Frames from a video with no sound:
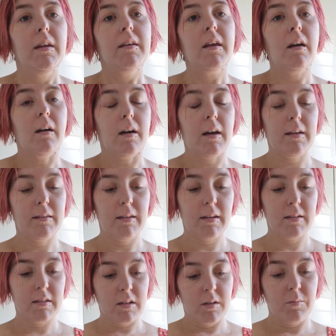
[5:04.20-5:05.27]
yeah, I think
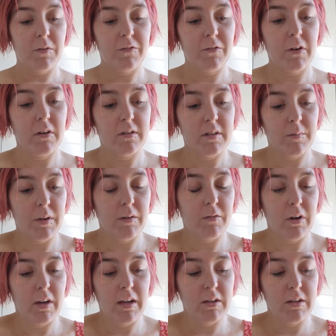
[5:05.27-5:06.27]
it's going to be something very